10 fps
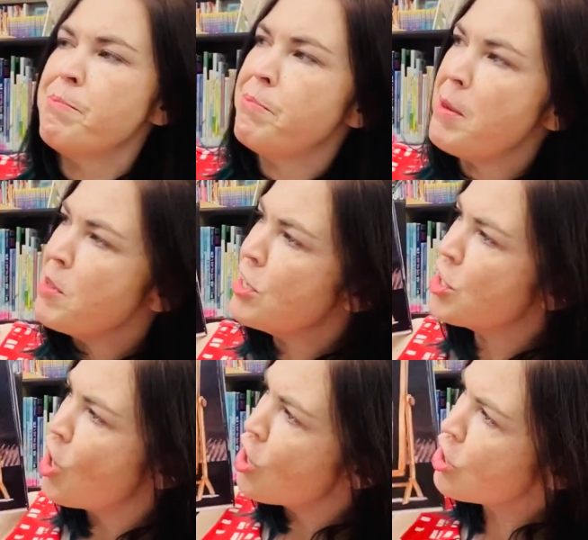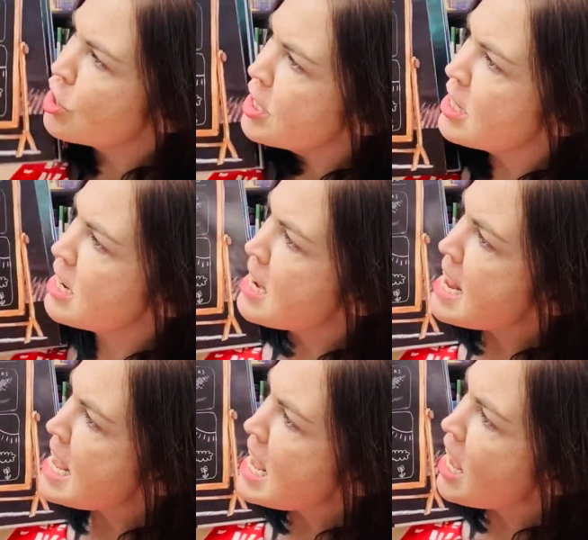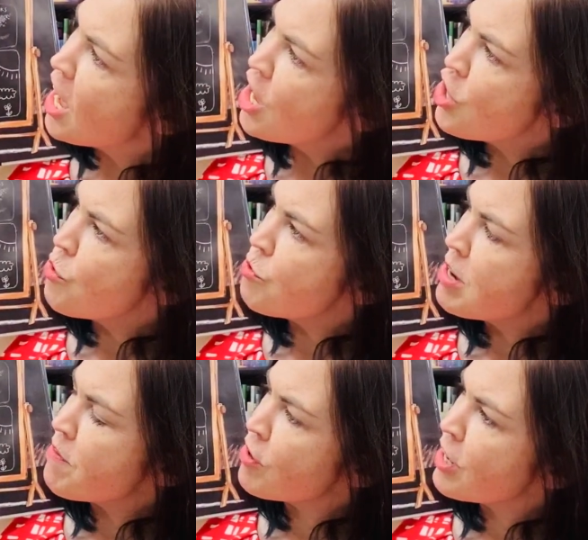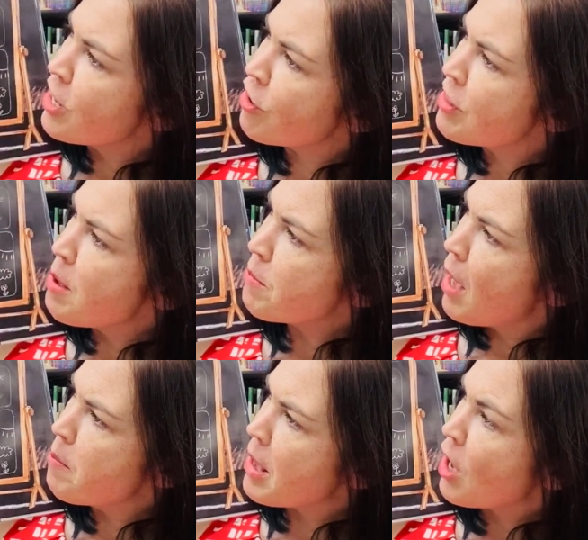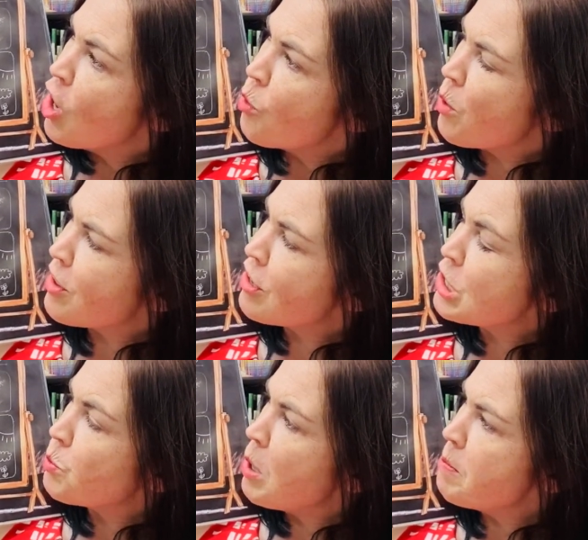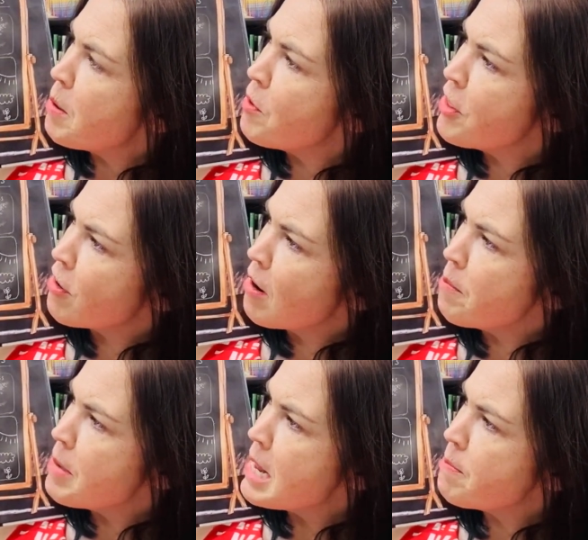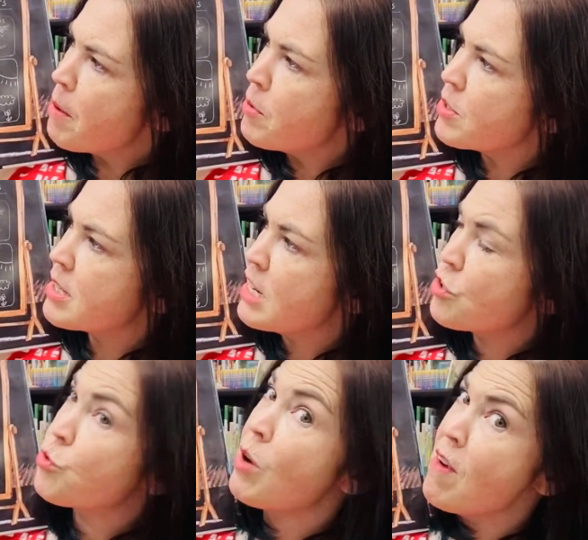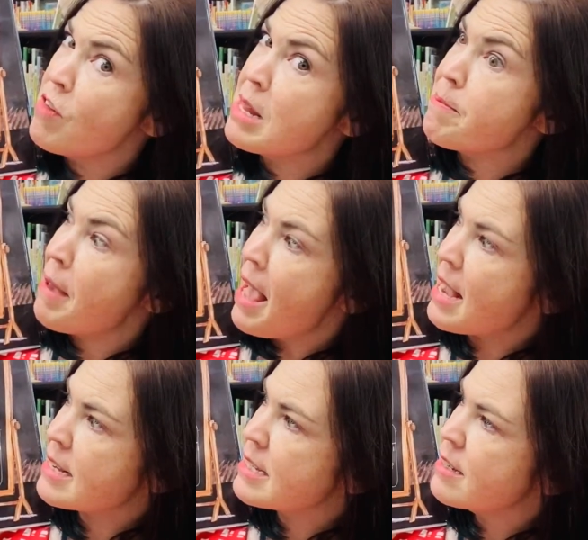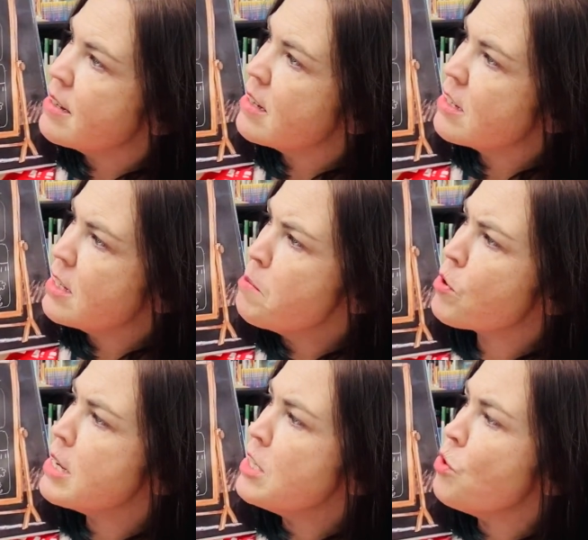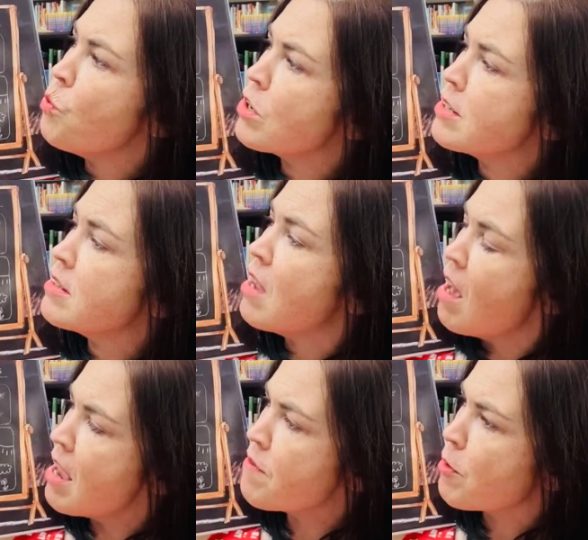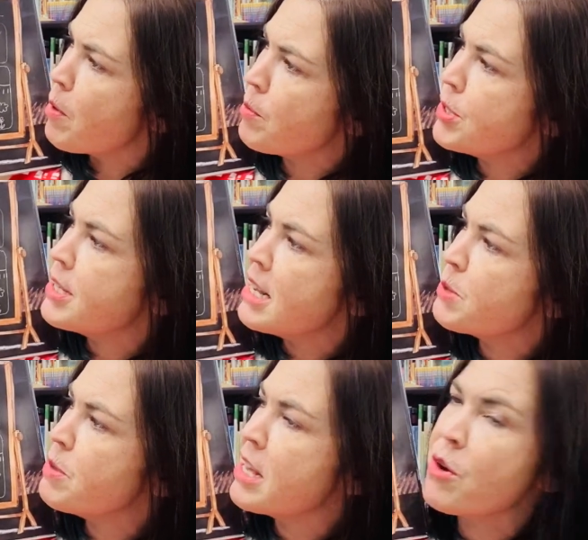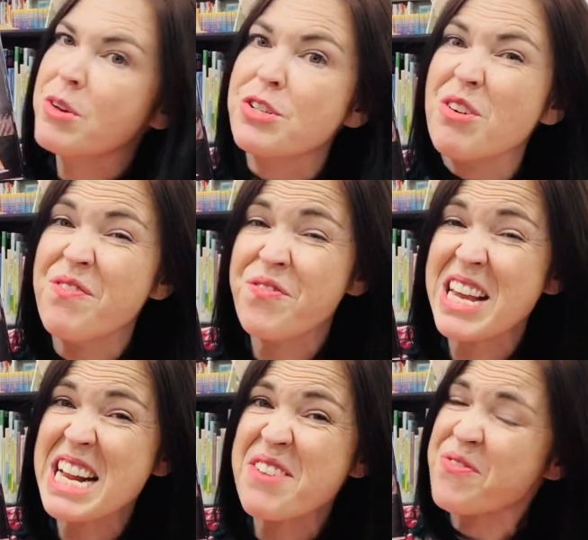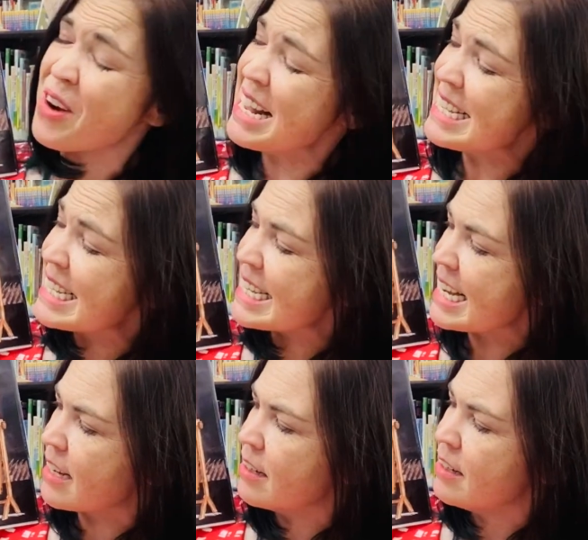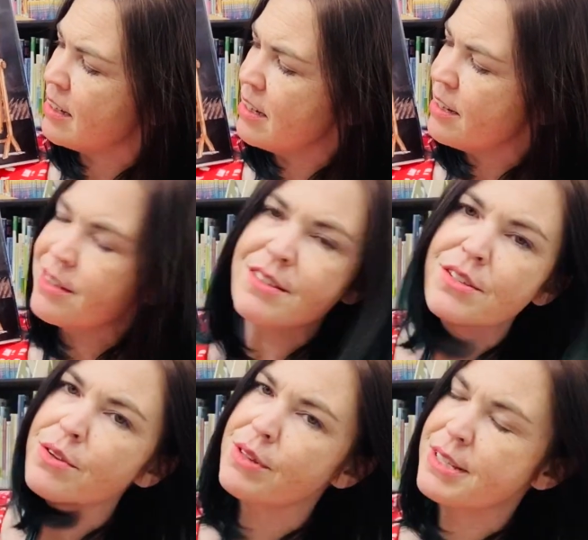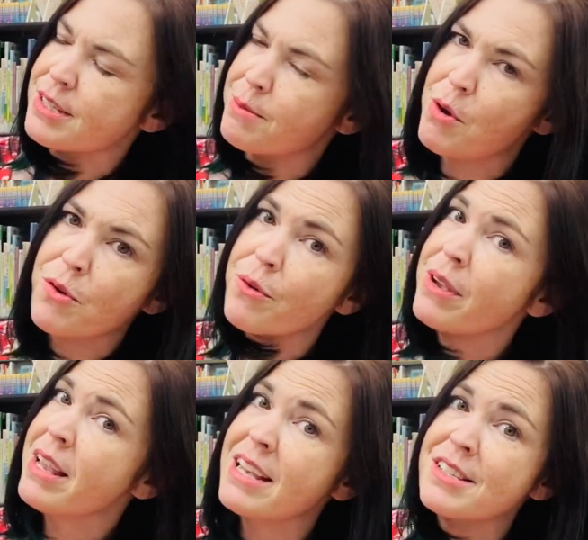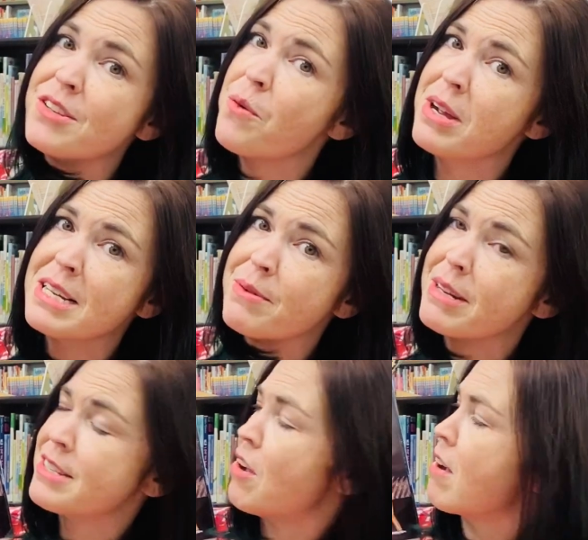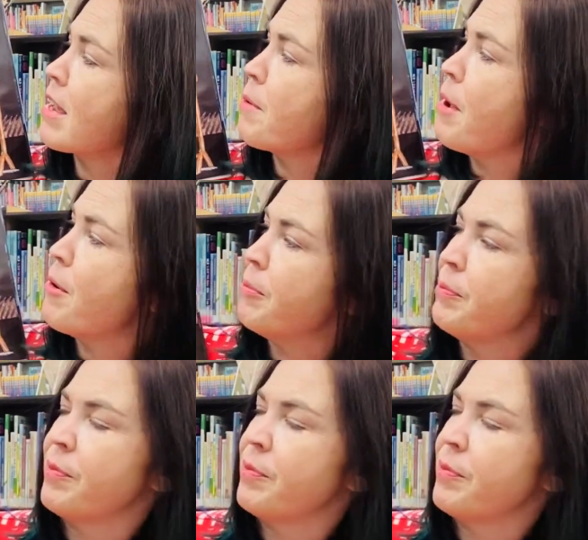Bubbles are sneaky. You never hear them coming. Where there's one bubble, there are many bubbles. They travel in packs. Summer is the worst time for bubbles. That's when they go into a feeding frenzy. Don't listen to Mogo. He has no idea what he's talking about.